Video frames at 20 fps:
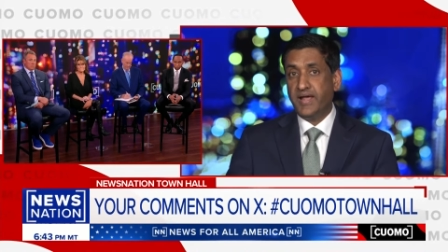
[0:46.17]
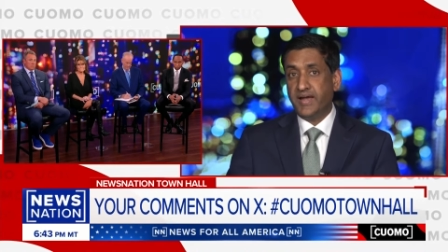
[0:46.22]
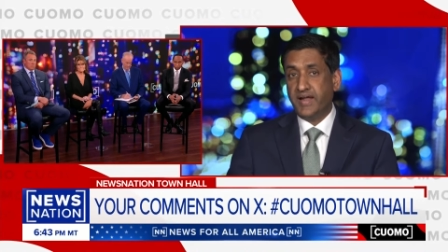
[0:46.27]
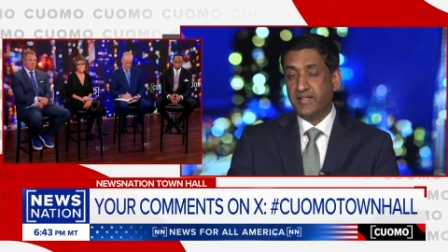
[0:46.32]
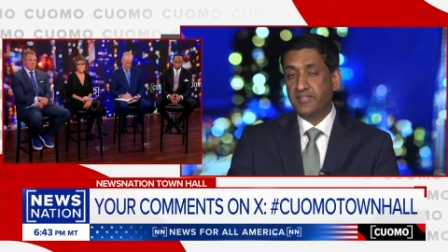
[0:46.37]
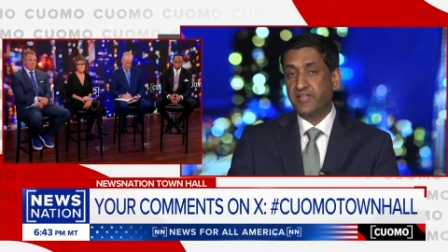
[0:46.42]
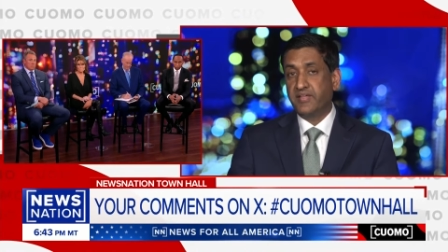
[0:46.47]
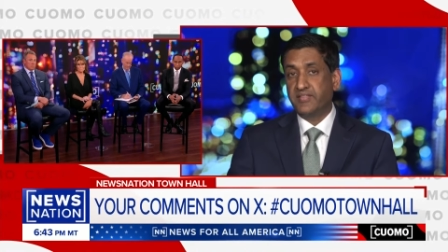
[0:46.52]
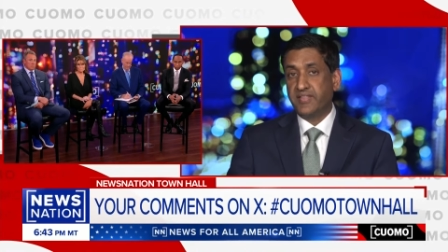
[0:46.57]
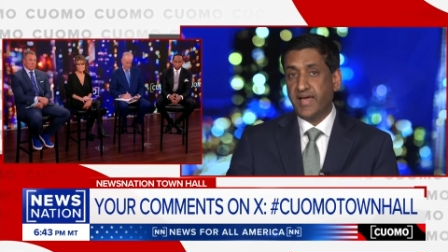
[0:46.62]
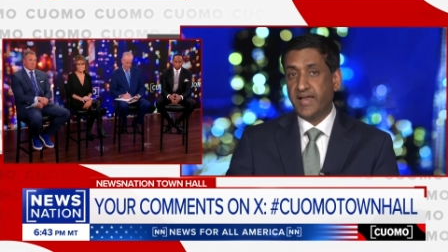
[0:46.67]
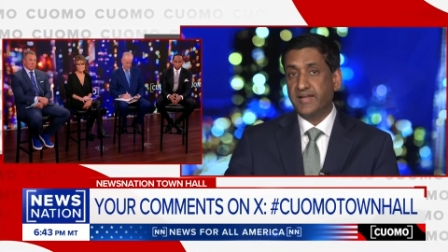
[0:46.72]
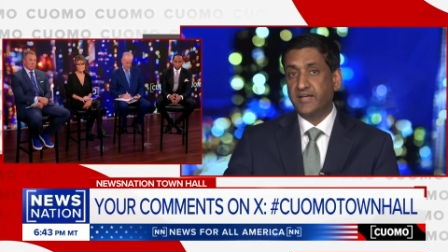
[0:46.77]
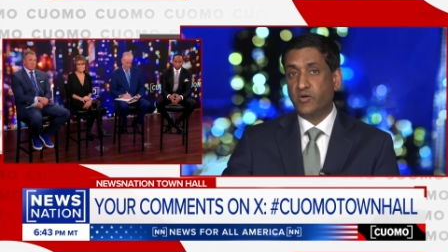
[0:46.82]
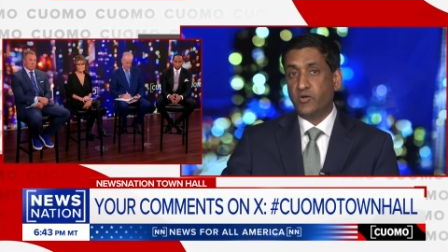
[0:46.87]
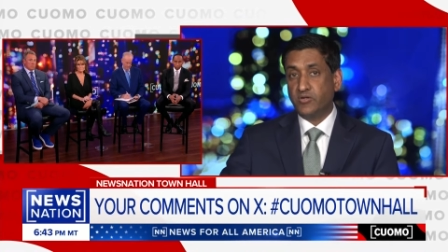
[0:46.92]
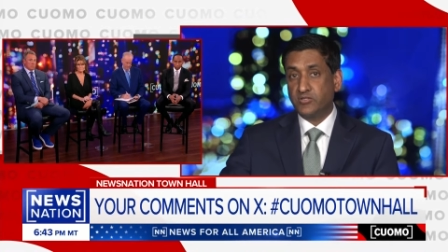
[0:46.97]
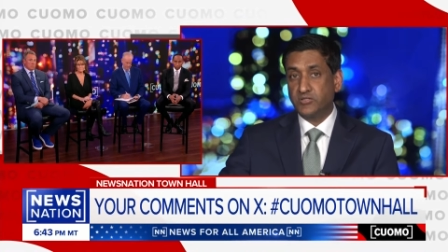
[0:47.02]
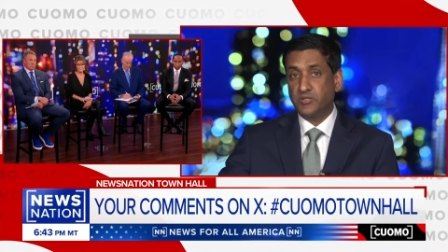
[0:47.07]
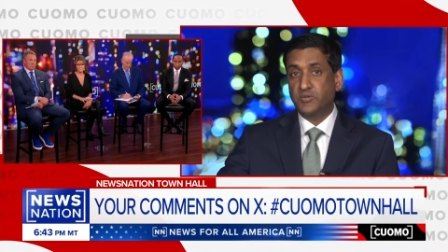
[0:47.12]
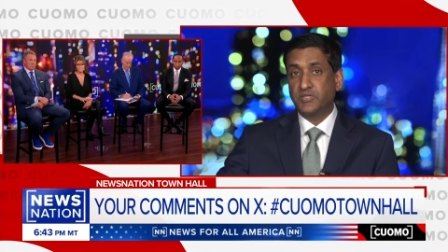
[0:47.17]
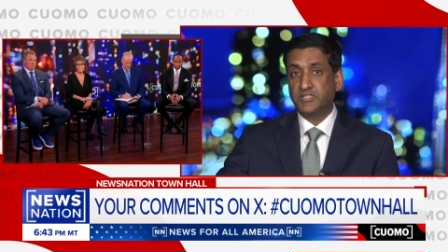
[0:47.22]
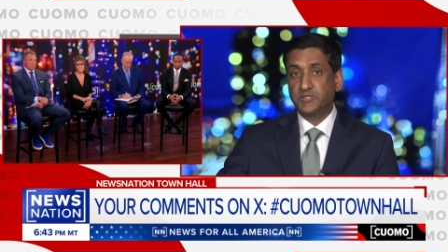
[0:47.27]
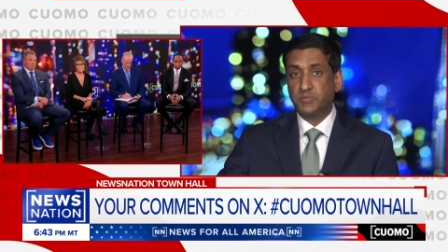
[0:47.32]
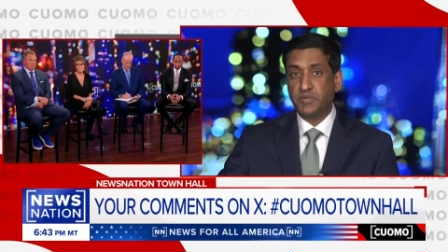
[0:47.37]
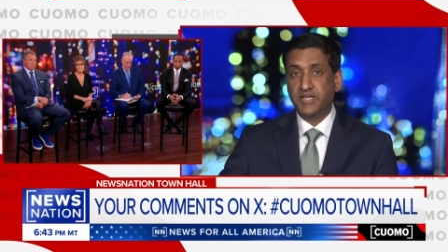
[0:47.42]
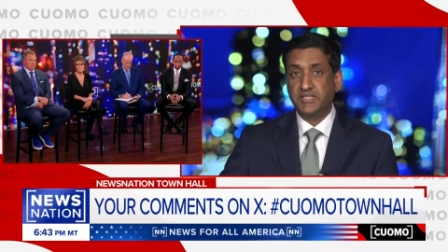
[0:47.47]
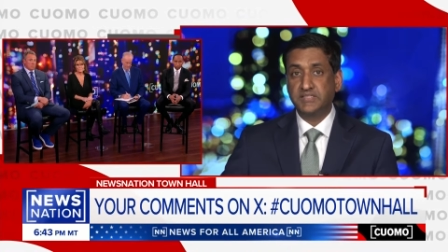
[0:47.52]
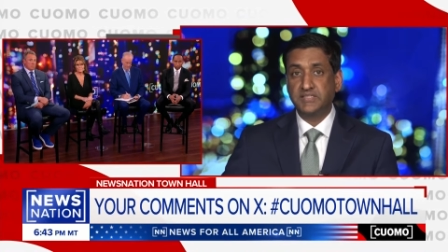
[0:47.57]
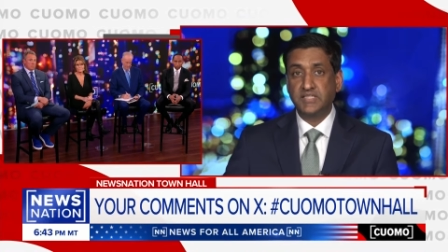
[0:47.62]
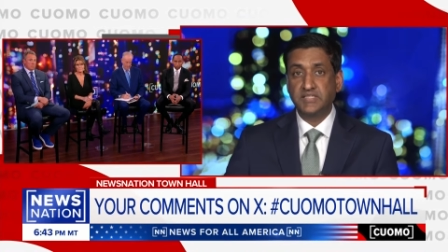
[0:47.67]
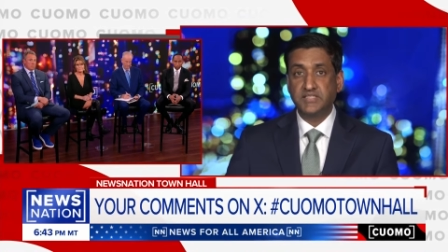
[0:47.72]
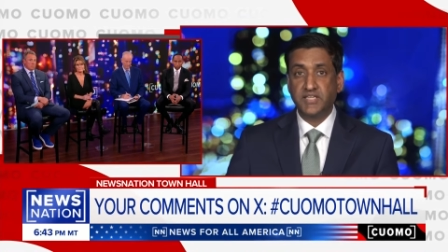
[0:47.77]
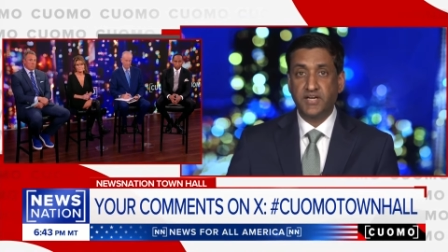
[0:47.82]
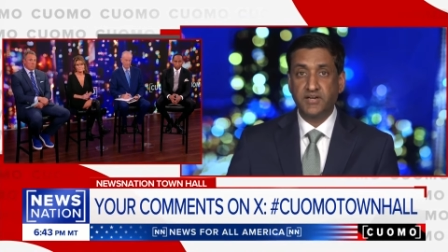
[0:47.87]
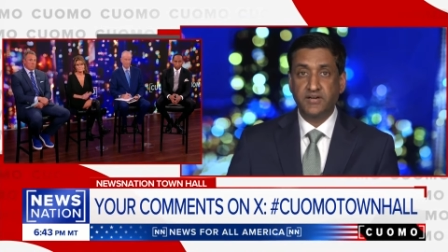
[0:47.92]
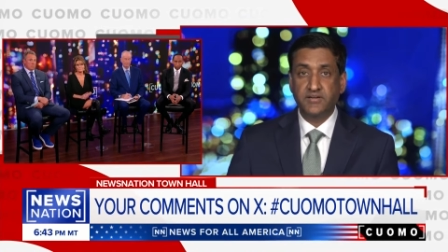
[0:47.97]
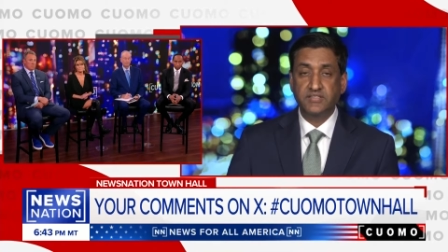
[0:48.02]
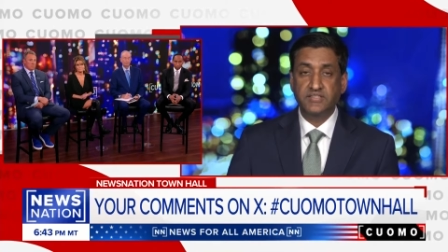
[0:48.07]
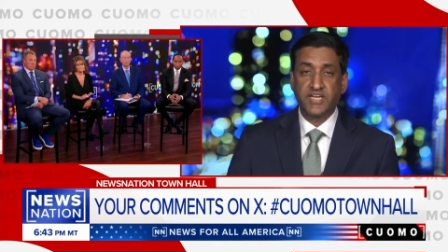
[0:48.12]
And I think that also explains the
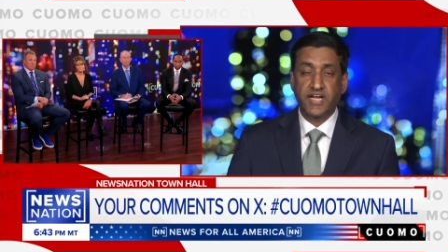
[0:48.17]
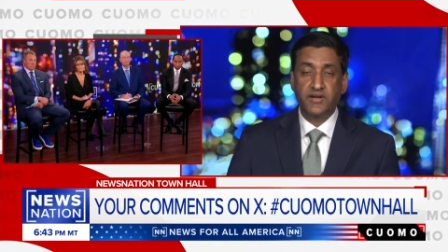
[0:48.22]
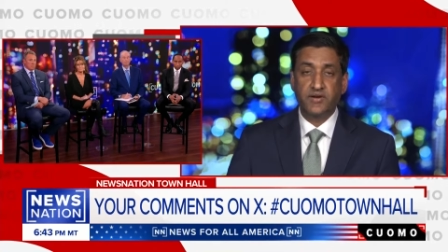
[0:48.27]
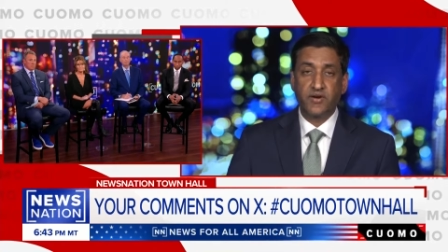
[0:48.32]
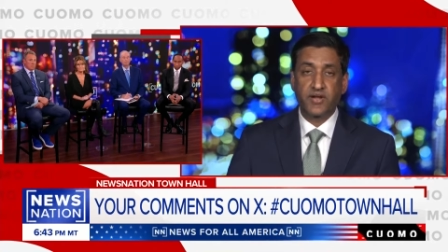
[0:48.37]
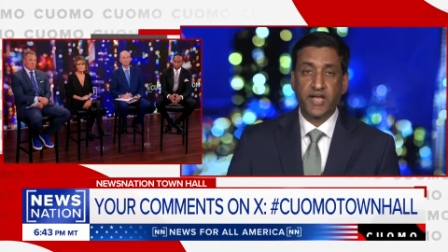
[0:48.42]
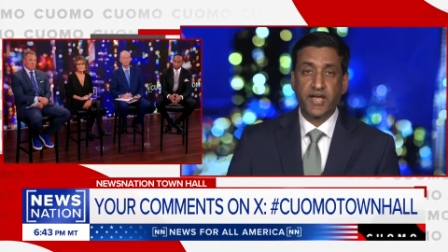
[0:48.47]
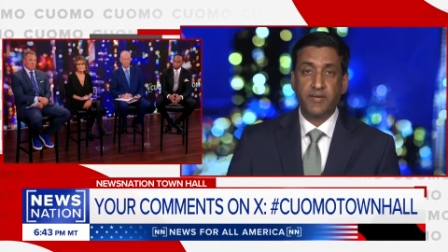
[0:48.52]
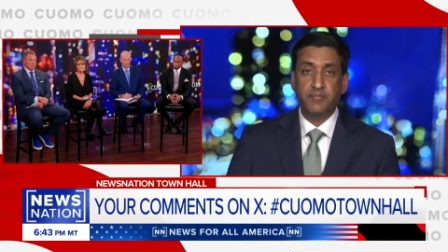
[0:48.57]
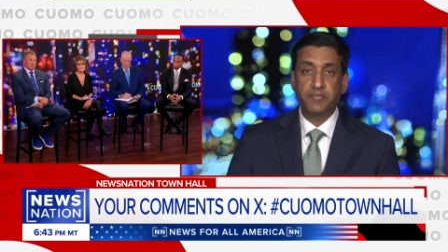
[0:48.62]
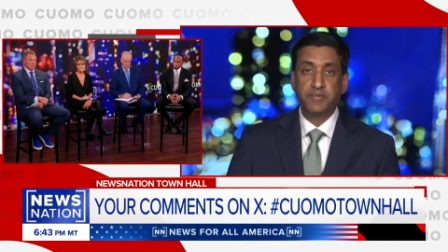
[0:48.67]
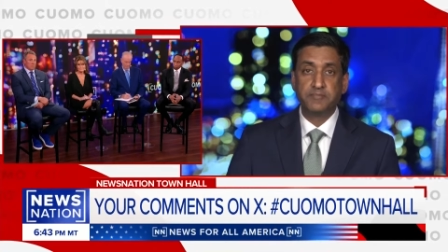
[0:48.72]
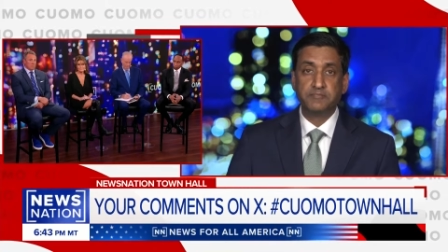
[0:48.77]
gender gap.